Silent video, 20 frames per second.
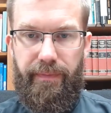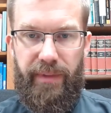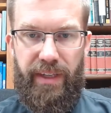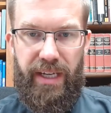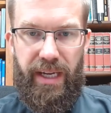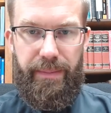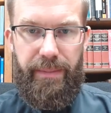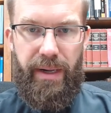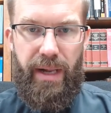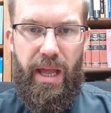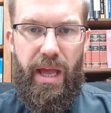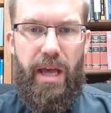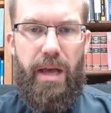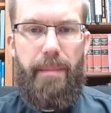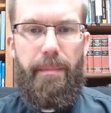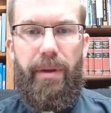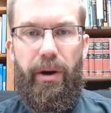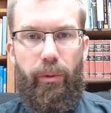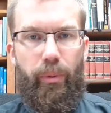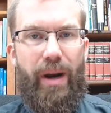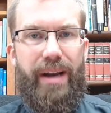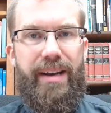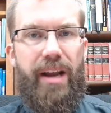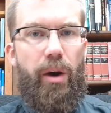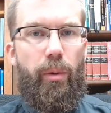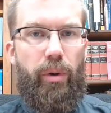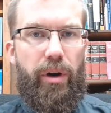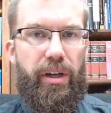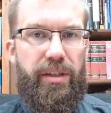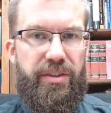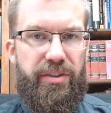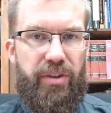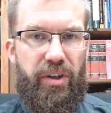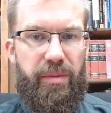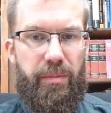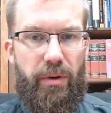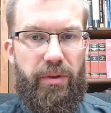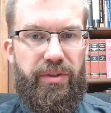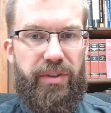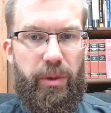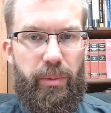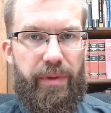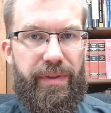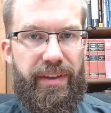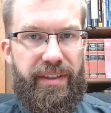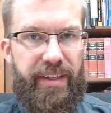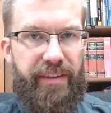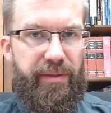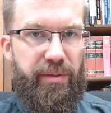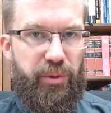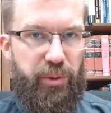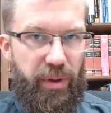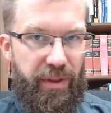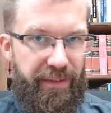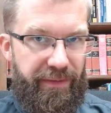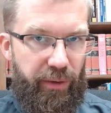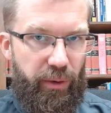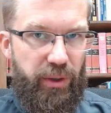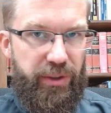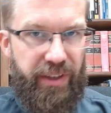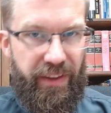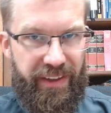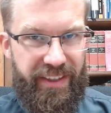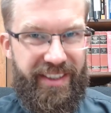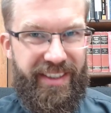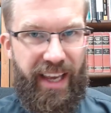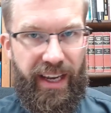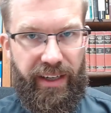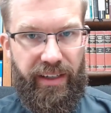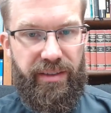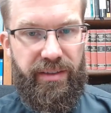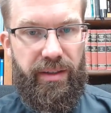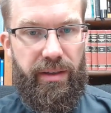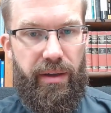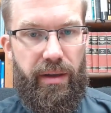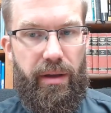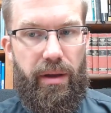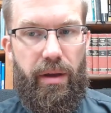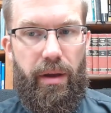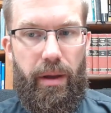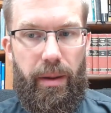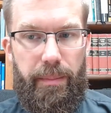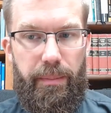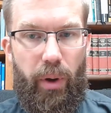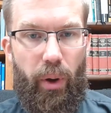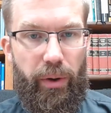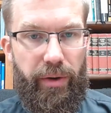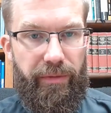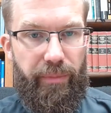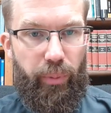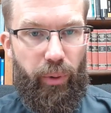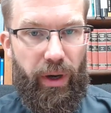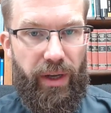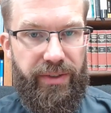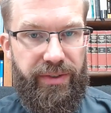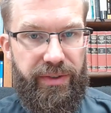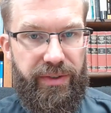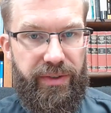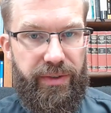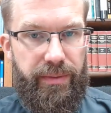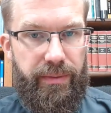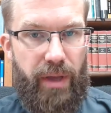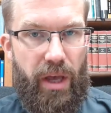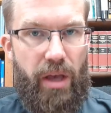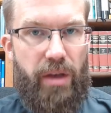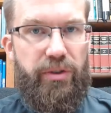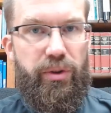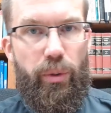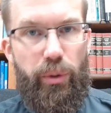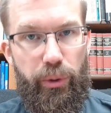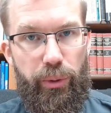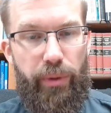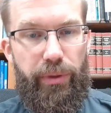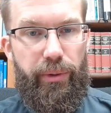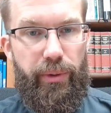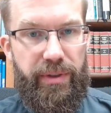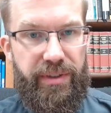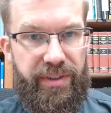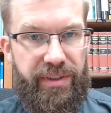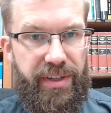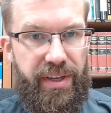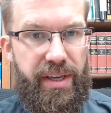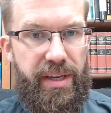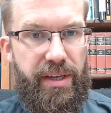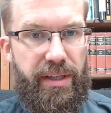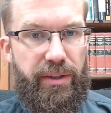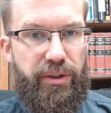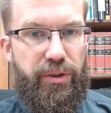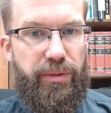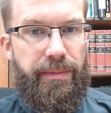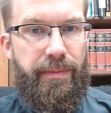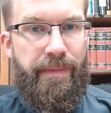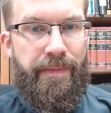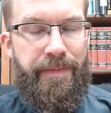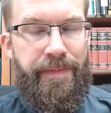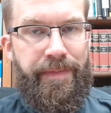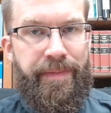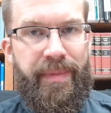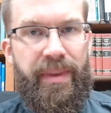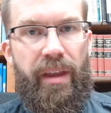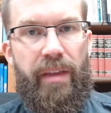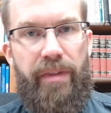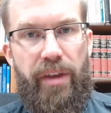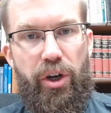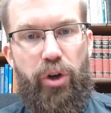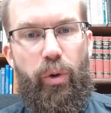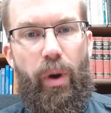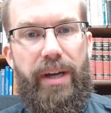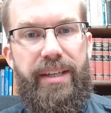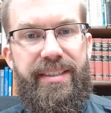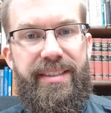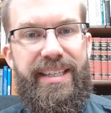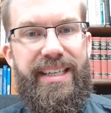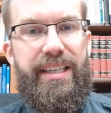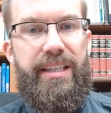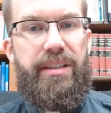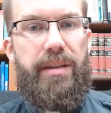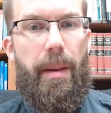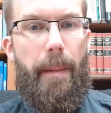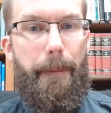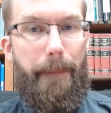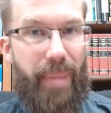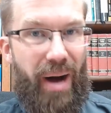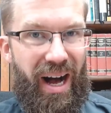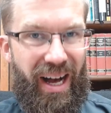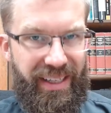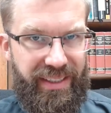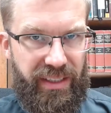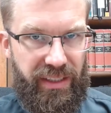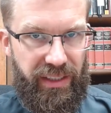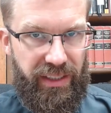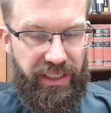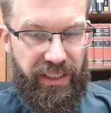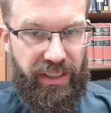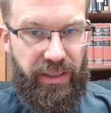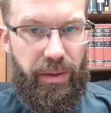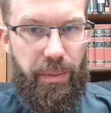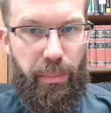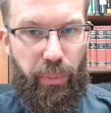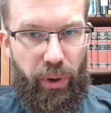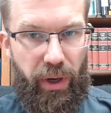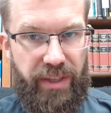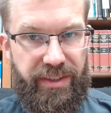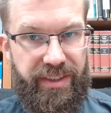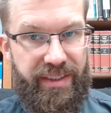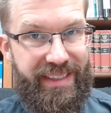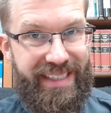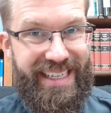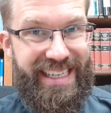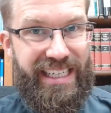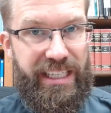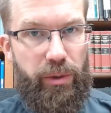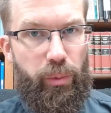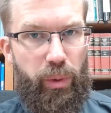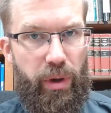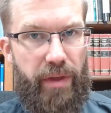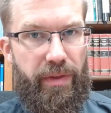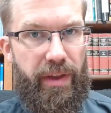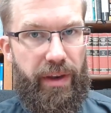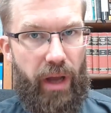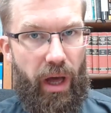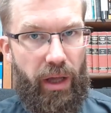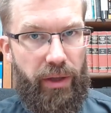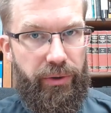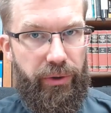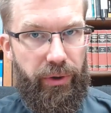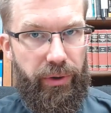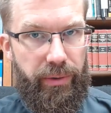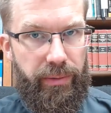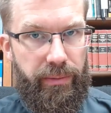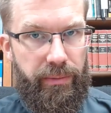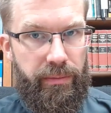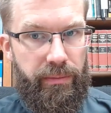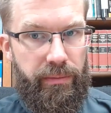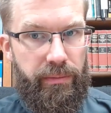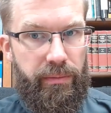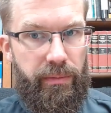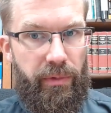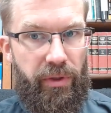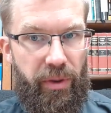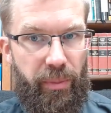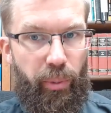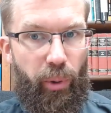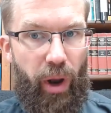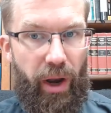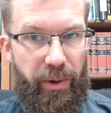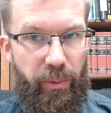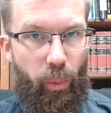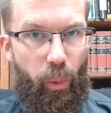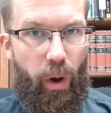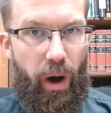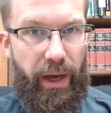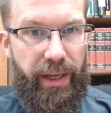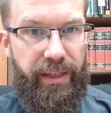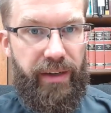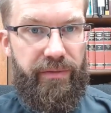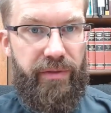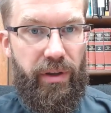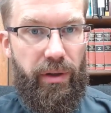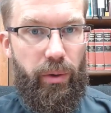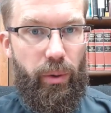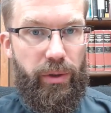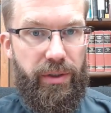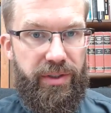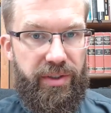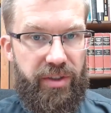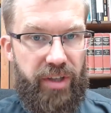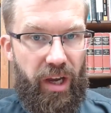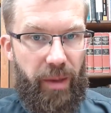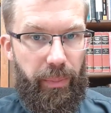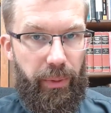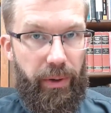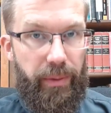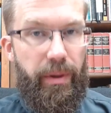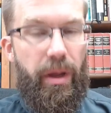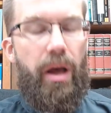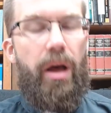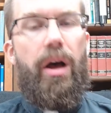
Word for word: Um, but right now, we're concerned mostly with the difference between the first and the second mode of presence. So, Lutherans teach that Christ is bodily present in, with, and under the bread and wine of the Lord's Supper,